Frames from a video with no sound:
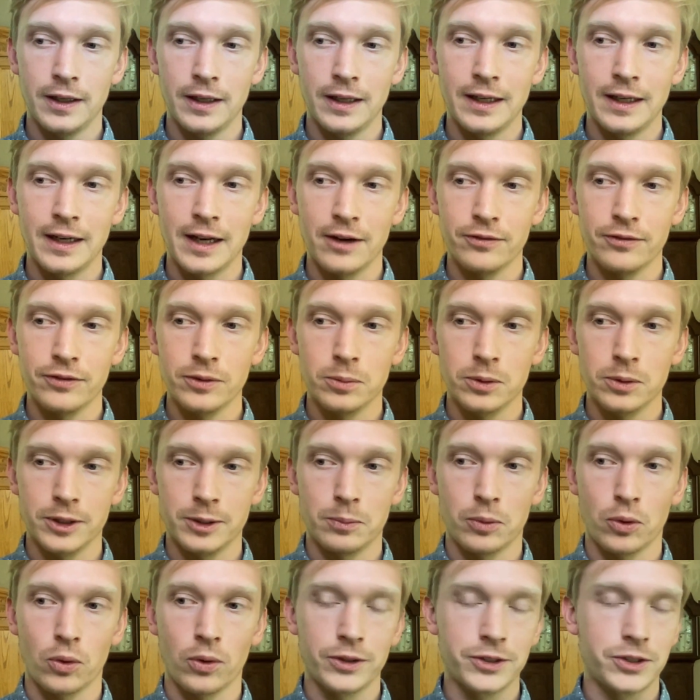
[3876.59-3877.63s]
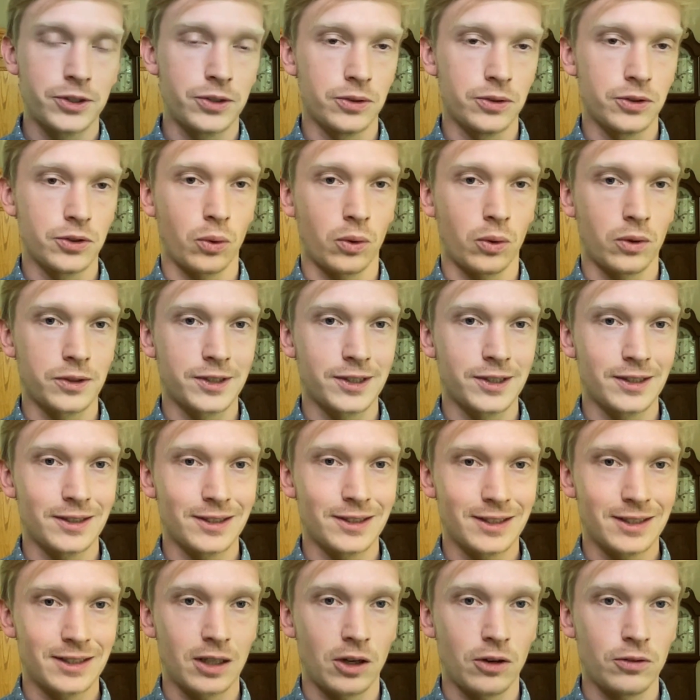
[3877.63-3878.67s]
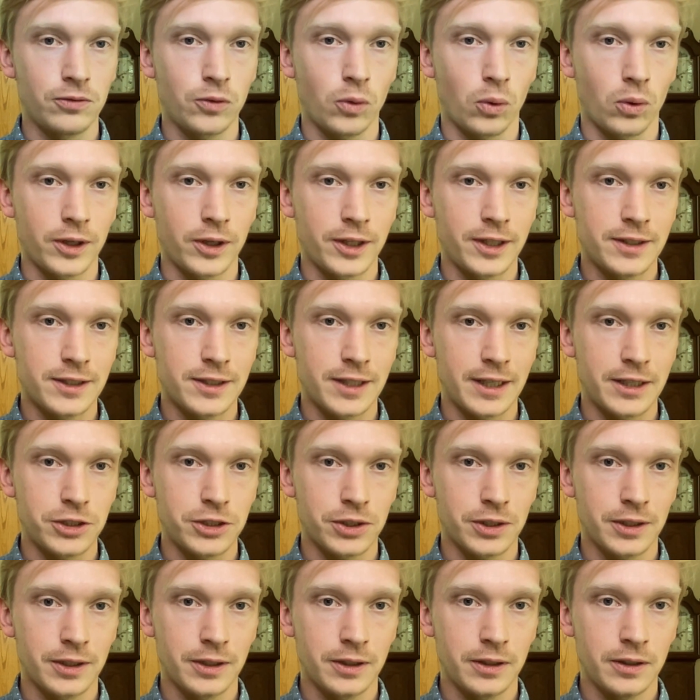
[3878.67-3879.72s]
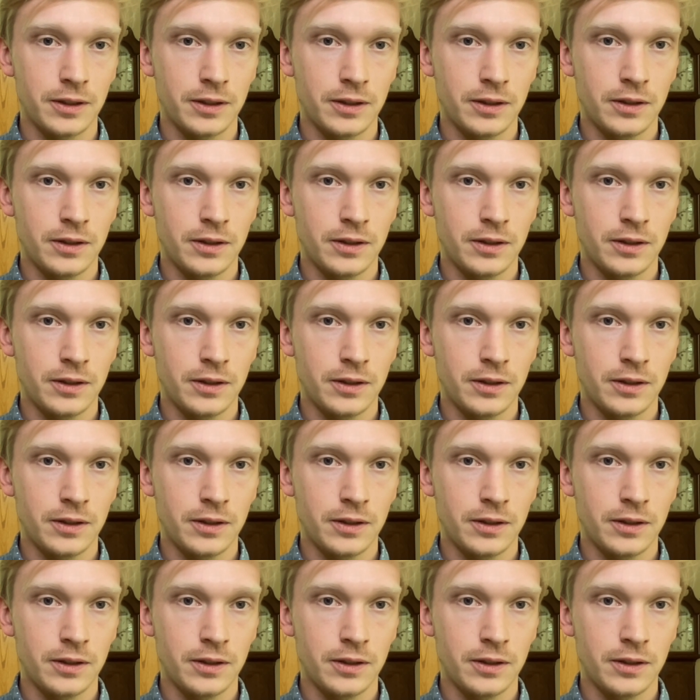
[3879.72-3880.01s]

inevitably points you towards self orientation